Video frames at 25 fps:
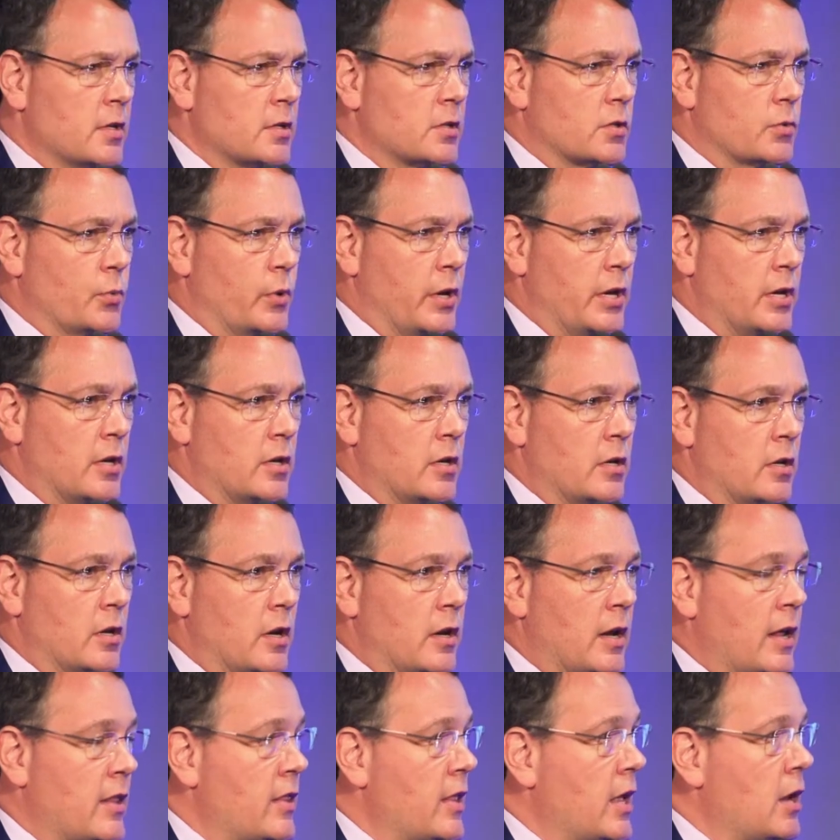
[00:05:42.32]

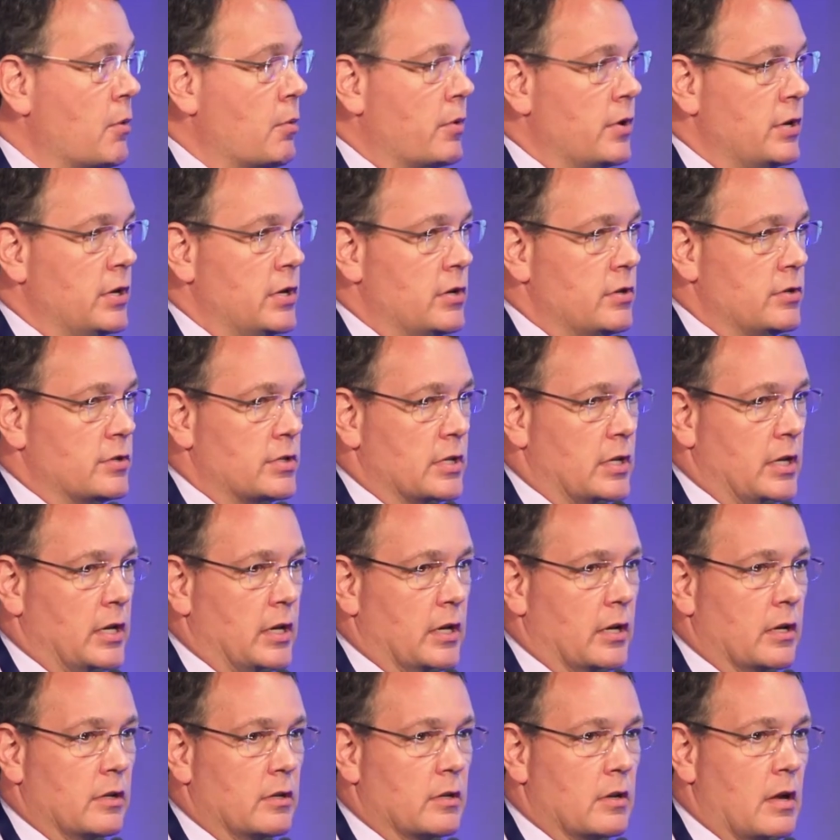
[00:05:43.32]
Sweden, and they were
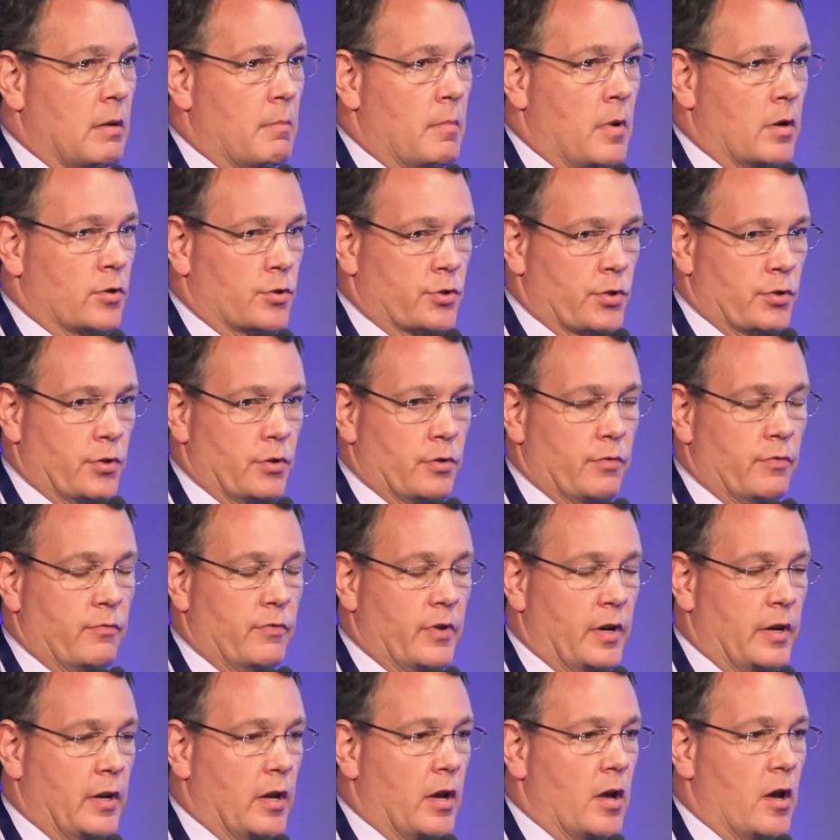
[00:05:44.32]
using motion
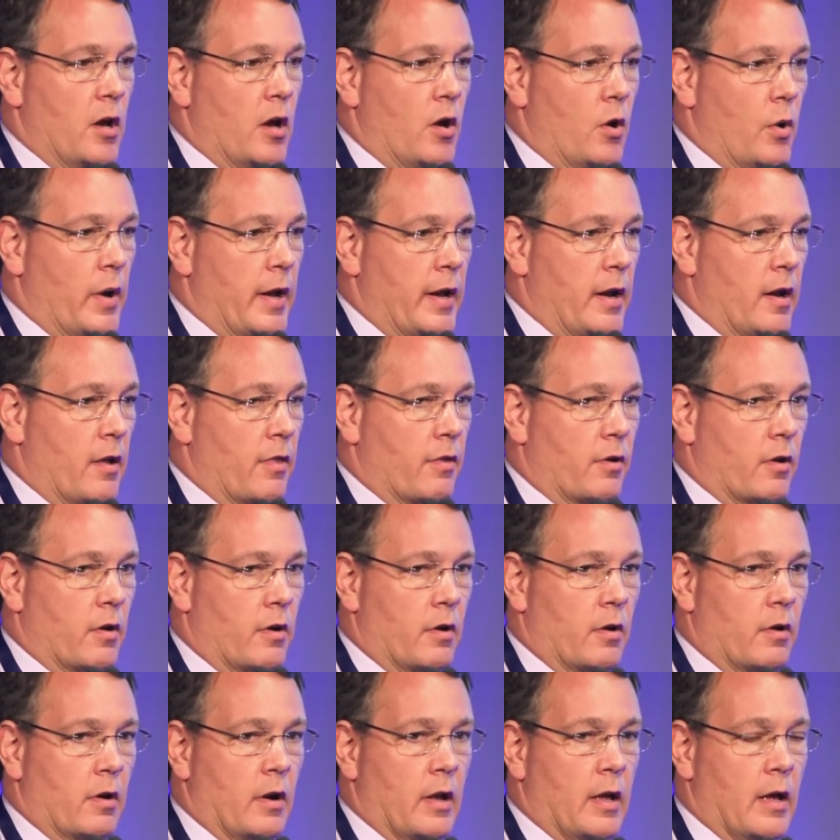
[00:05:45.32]
video and
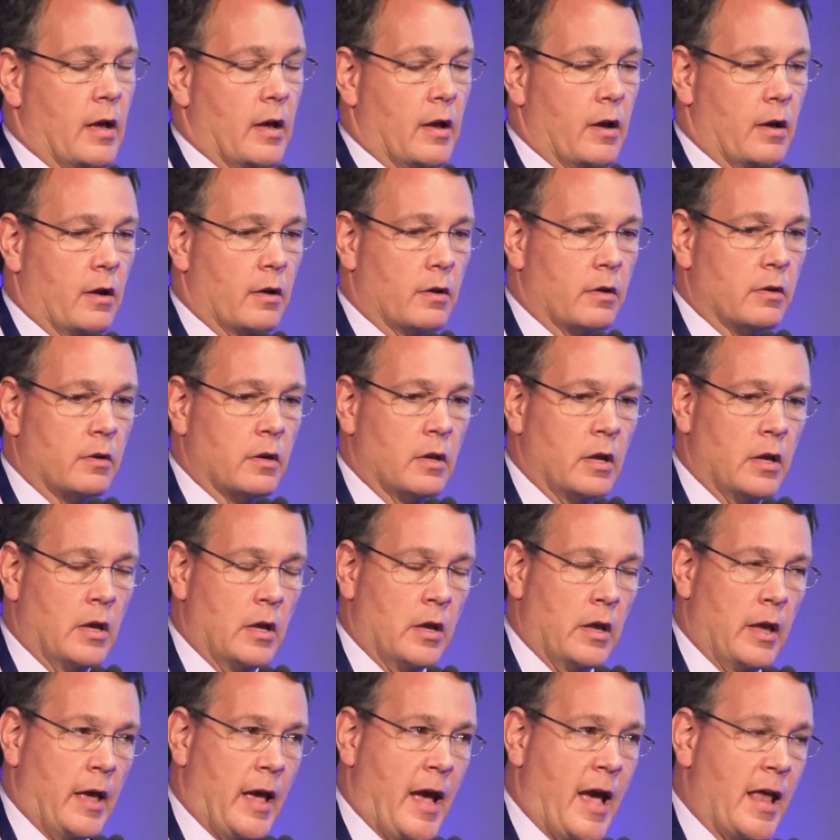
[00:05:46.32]
other
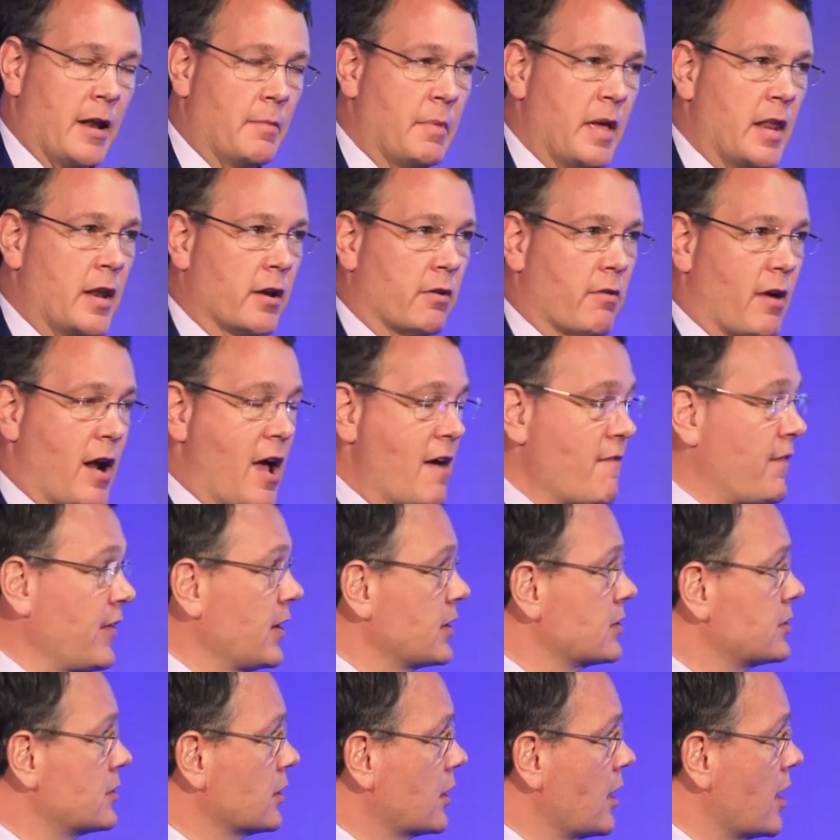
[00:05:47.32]
animated
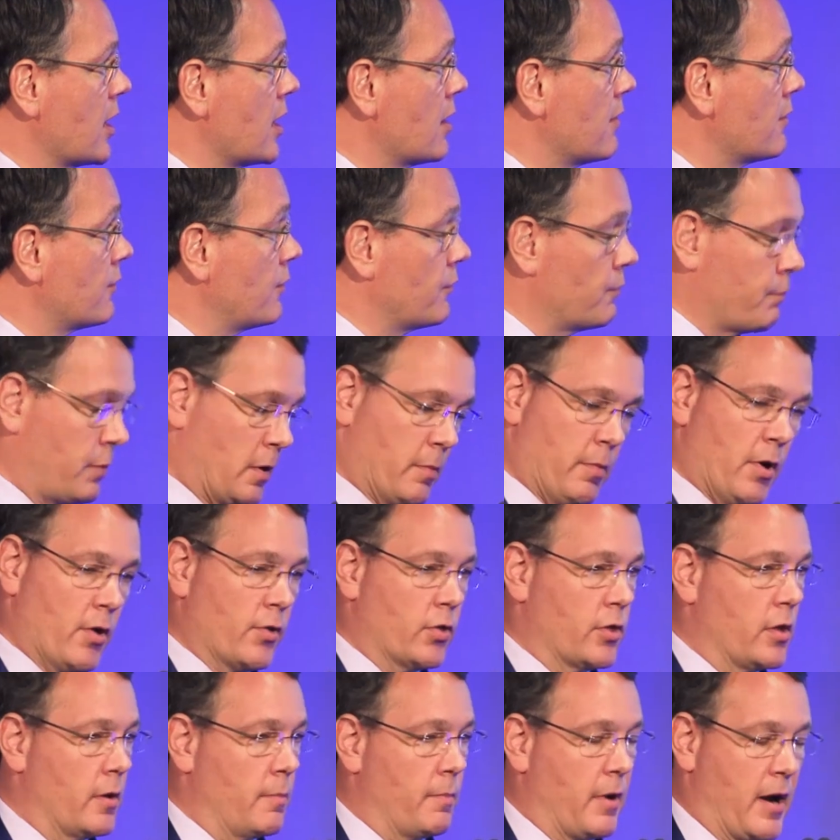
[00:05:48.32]
graphics to kind of
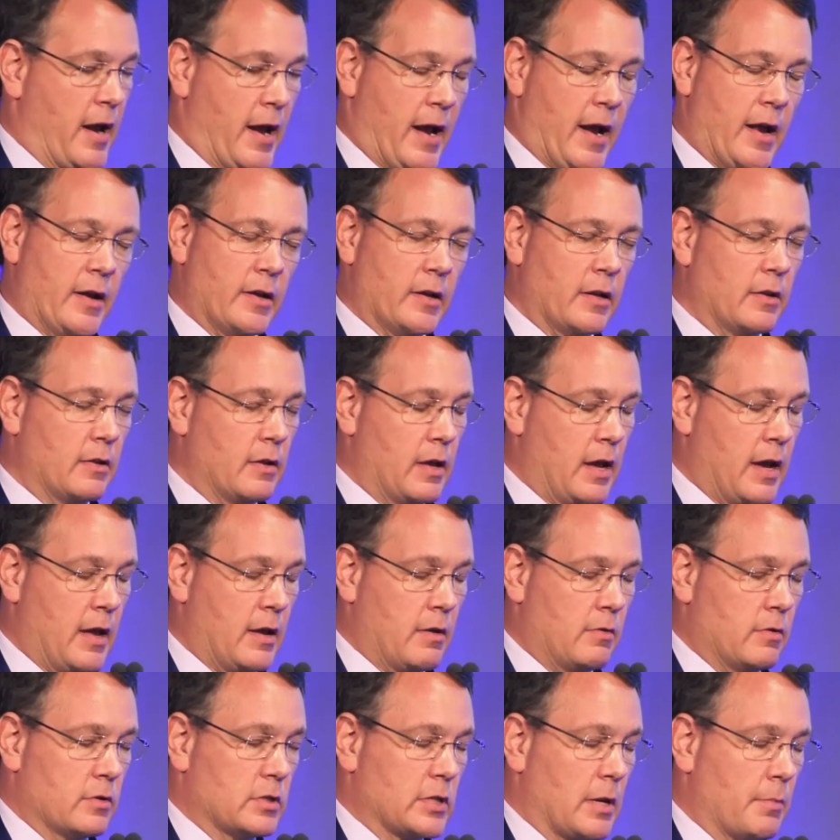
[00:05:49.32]
promote the brand,
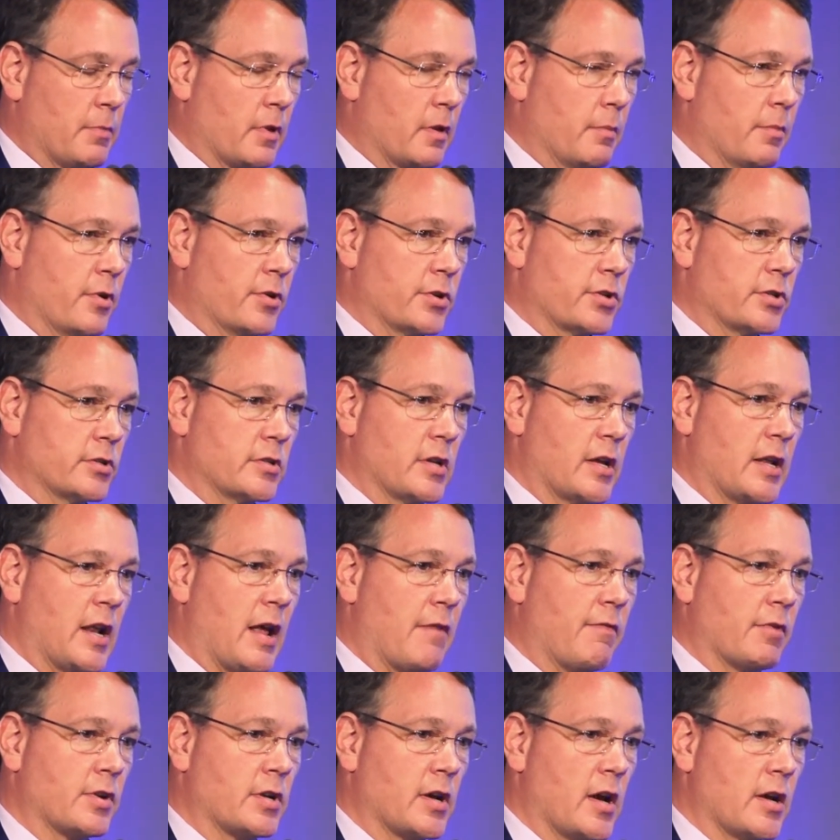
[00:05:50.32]
and some of the merchants had
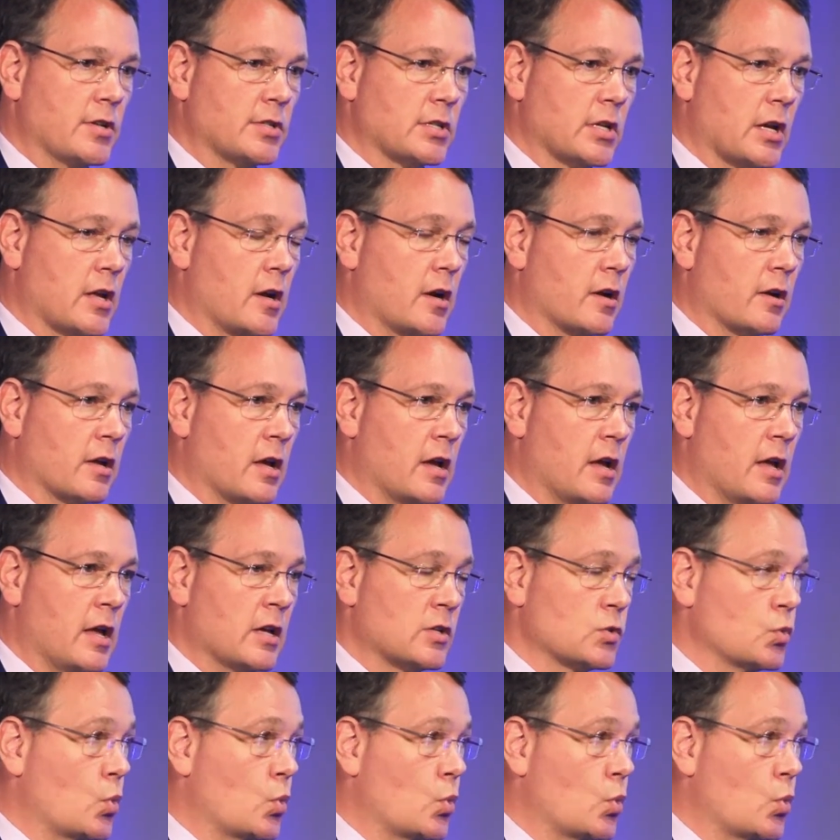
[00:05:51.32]
advertising on it as